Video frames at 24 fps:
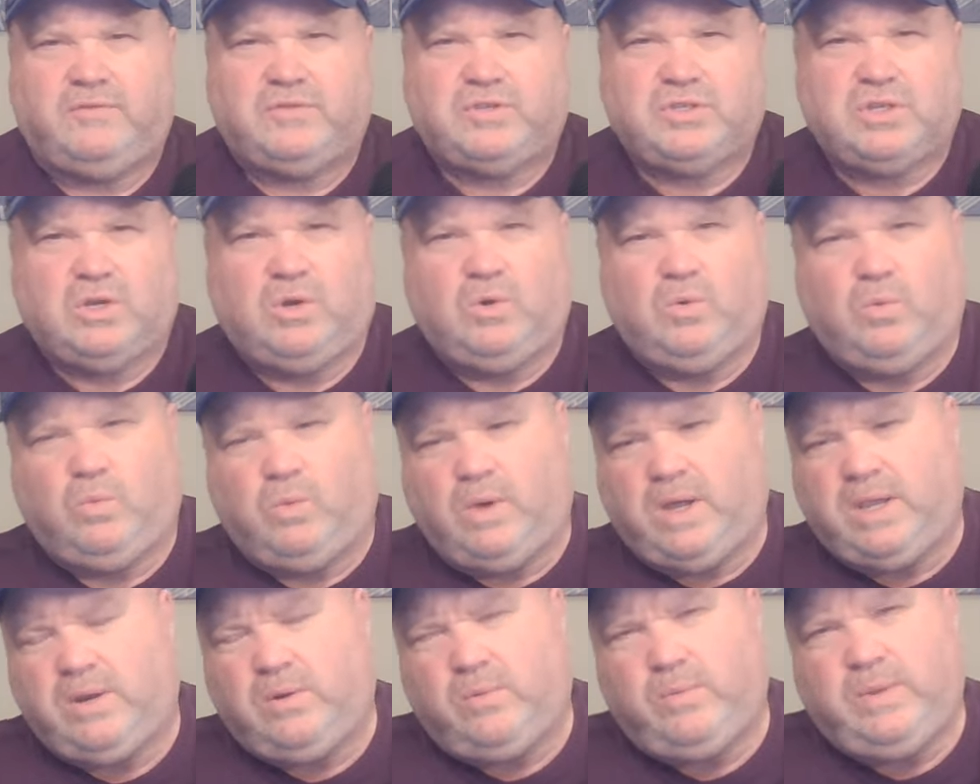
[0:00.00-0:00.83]
If so,
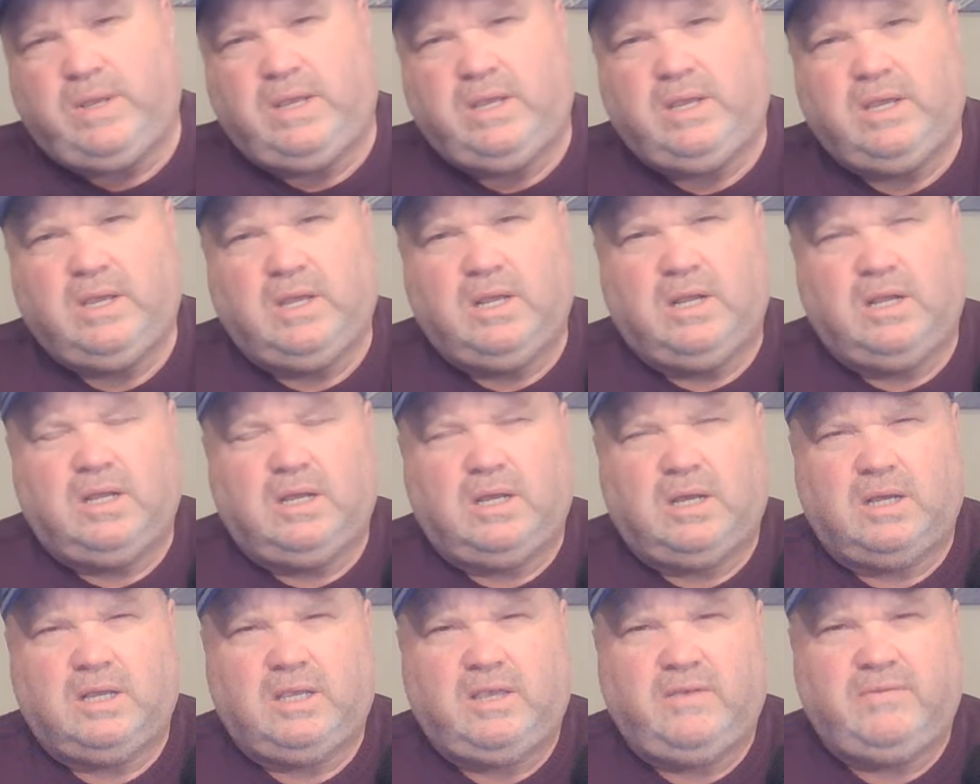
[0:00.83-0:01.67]
why did we
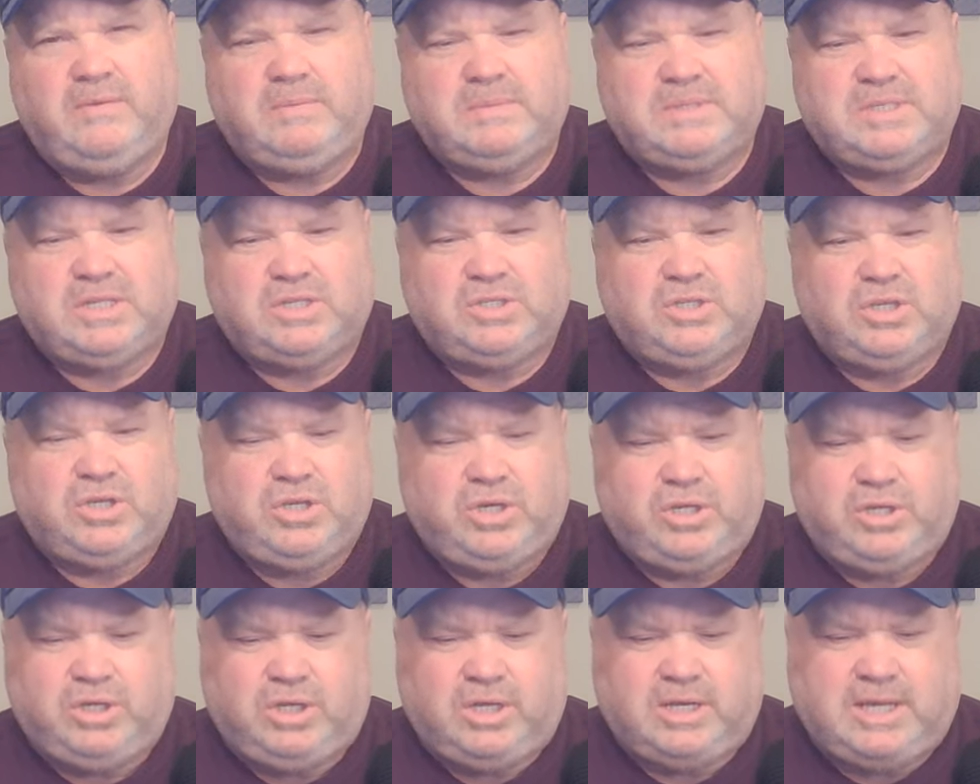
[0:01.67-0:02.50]
uh, give him such a
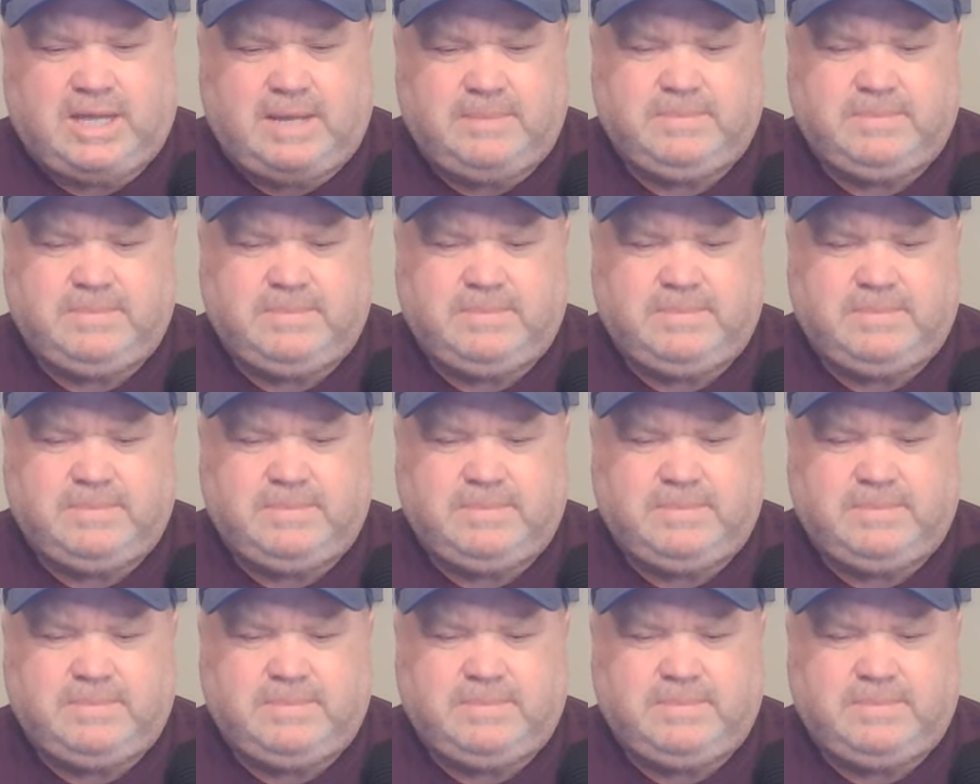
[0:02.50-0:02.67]
good look?